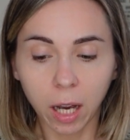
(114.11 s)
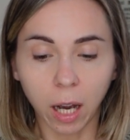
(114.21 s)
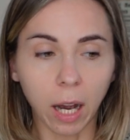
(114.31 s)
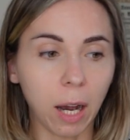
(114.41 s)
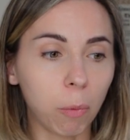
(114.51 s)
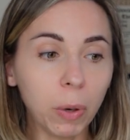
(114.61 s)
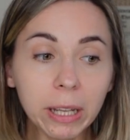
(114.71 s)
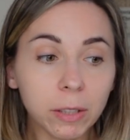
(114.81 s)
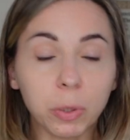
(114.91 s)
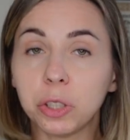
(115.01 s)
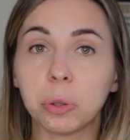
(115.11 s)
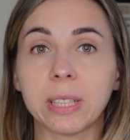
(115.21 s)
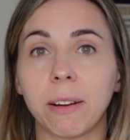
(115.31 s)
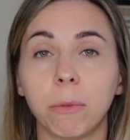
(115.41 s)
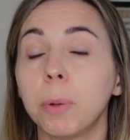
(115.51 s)
Uh, we, we choose,
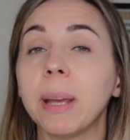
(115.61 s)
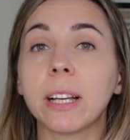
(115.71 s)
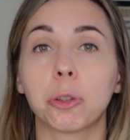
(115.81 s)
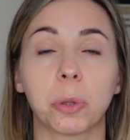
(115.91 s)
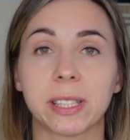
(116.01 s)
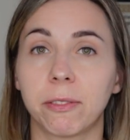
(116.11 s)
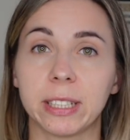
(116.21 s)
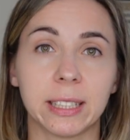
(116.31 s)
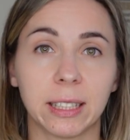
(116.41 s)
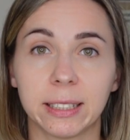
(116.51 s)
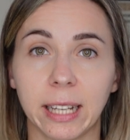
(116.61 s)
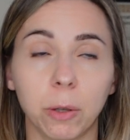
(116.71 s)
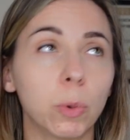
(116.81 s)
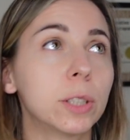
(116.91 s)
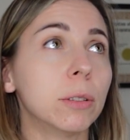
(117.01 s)
we make a choice every single day.
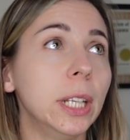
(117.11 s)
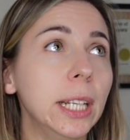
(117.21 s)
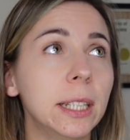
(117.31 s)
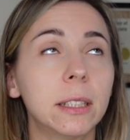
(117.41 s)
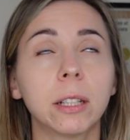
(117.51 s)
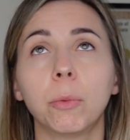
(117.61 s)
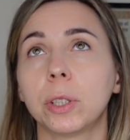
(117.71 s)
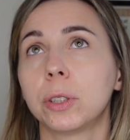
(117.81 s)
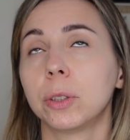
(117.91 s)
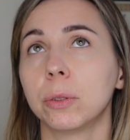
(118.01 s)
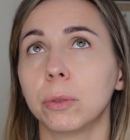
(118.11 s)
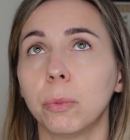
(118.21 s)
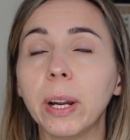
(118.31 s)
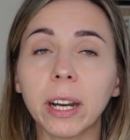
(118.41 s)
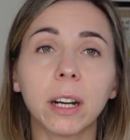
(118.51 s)
What to eat, what to
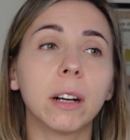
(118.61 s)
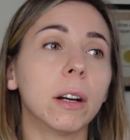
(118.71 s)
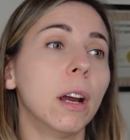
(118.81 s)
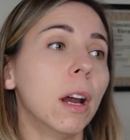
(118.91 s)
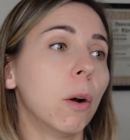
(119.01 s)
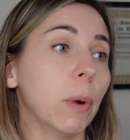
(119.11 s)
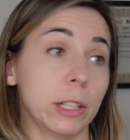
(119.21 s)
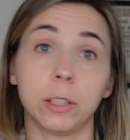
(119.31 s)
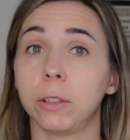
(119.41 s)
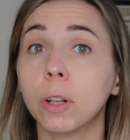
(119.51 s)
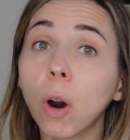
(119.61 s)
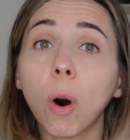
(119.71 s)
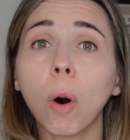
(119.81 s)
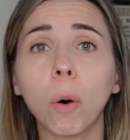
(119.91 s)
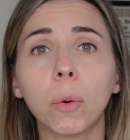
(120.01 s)
wear, where to
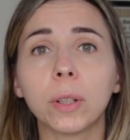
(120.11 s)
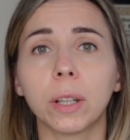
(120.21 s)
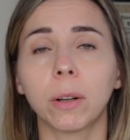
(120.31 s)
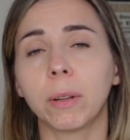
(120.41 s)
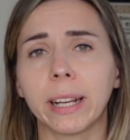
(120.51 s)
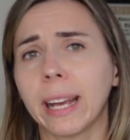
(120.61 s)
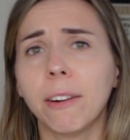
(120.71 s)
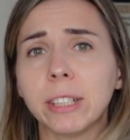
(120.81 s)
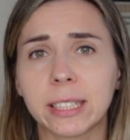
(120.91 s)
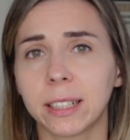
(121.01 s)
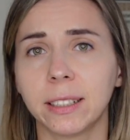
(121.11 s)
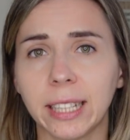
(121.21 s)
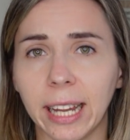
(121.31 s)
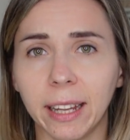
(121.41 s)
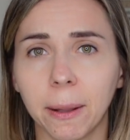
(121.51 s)
go, you know, like every single day.